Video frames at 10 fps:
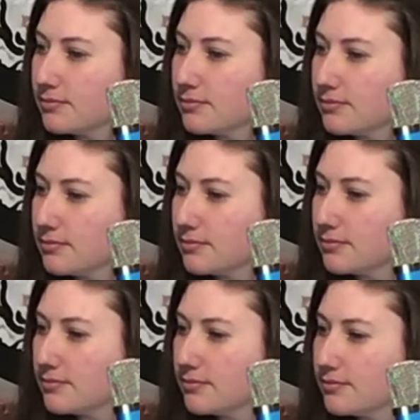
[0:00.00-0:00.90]

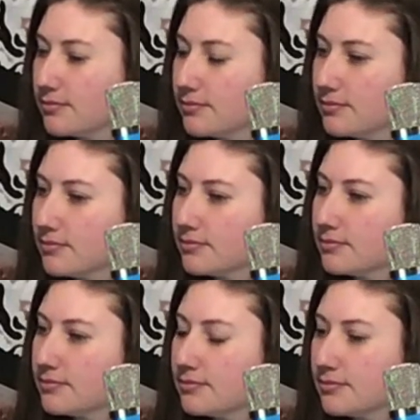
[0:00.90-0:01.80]

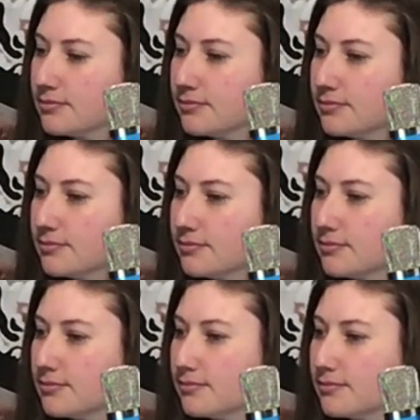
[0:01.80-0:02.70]

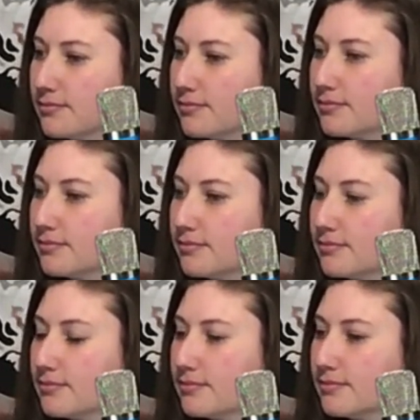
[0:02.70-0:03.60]

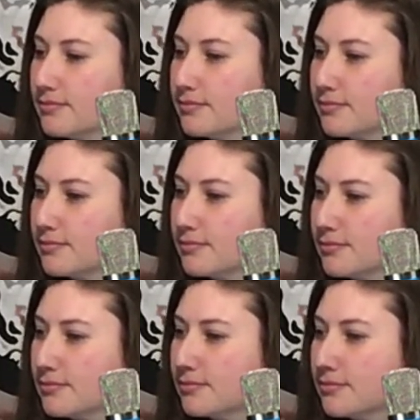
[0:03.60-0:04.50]

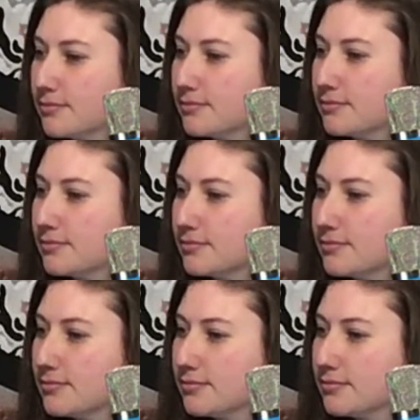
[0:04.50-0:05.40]

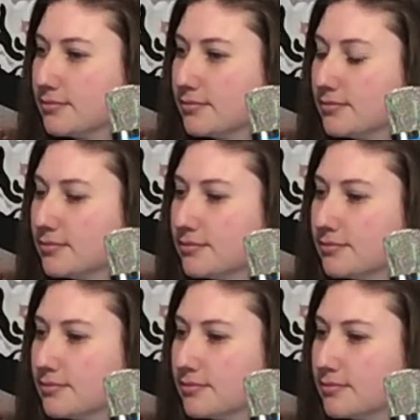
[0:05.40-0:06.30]

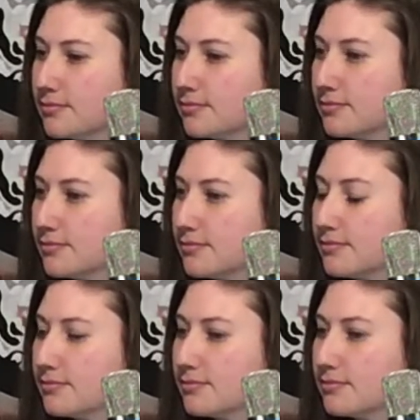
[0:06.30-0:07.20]

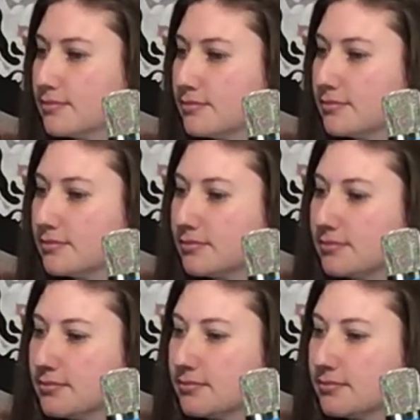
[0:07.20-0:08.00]
(not speaking)